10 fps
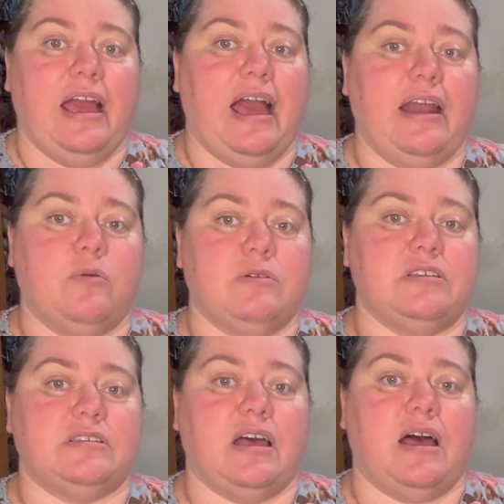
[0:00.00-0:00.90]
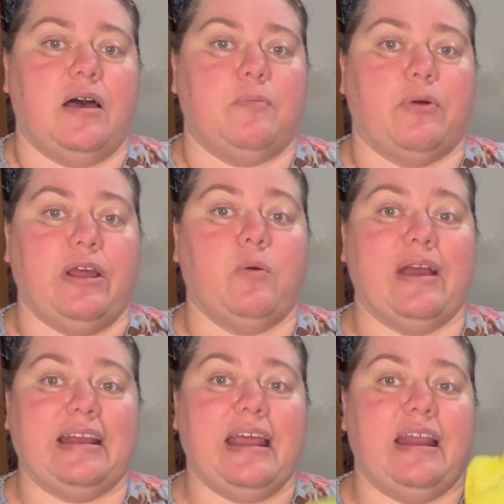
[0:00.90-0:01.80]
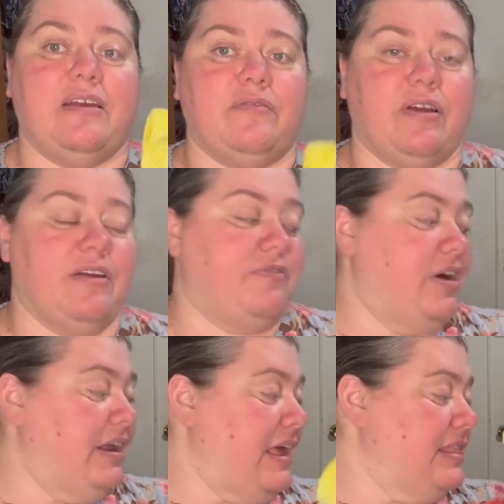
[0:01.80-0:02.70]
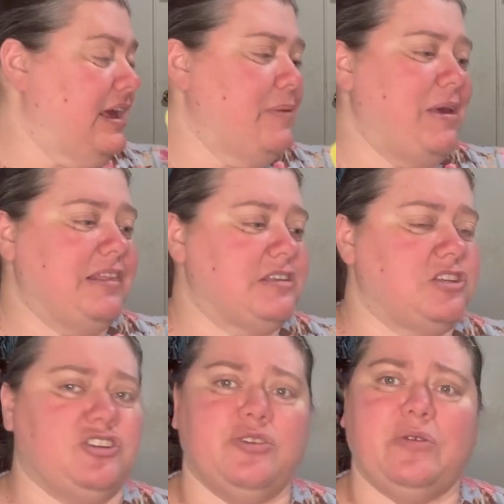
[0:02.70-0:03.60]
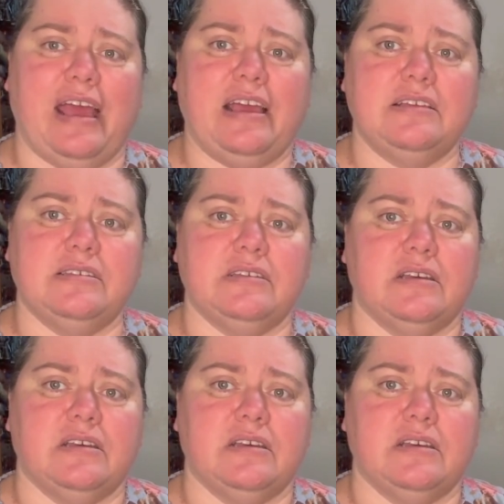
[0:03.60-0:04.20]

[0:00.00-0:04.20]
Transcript: and it was pretty quick knit, very fun. I think I made this in 2 days.